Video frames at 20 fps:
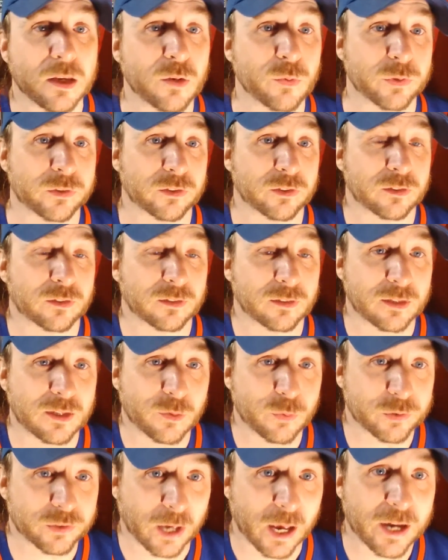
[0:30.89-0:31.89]
he
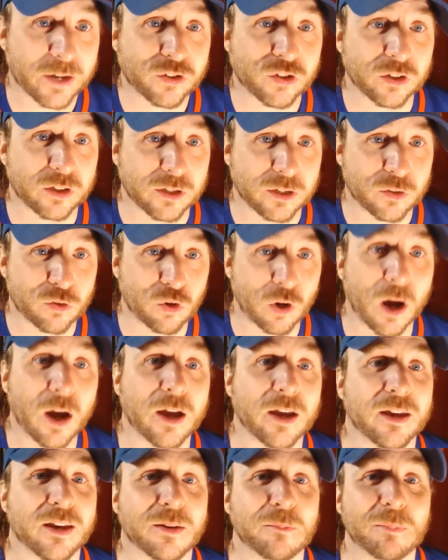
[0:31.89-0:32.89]
was actually
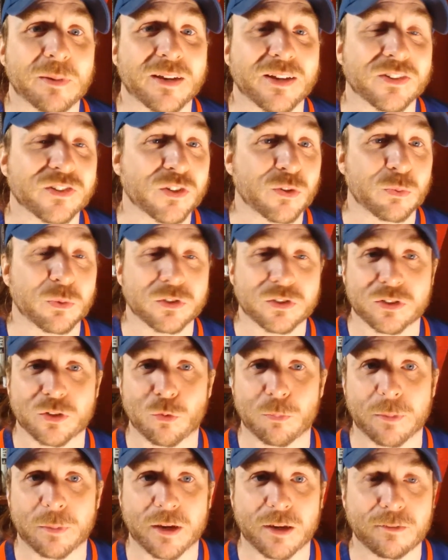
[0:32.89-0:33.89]
crying because it was
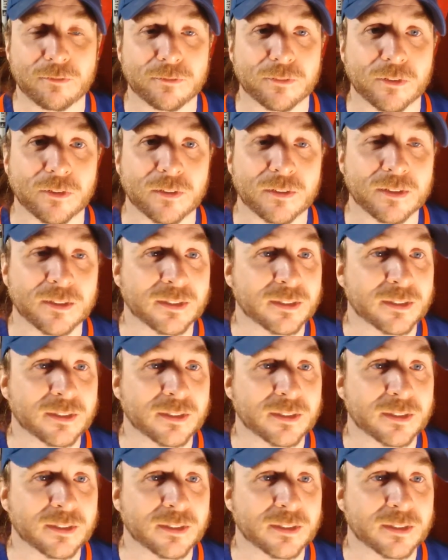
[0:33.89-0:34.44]
so painful.